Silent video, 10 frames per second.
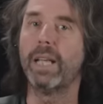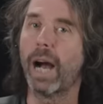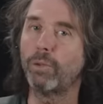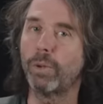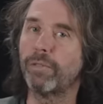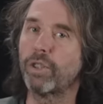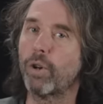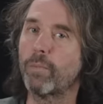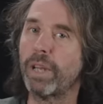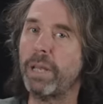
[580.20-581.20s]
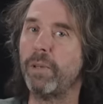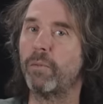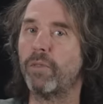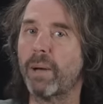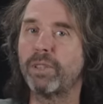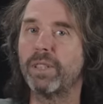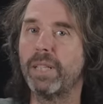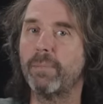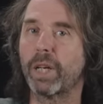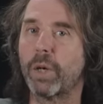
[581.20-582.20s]
Outro of the song Bohemian
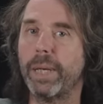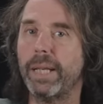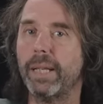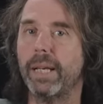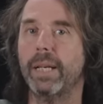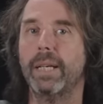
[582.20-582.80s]
Rhapsody by Queen,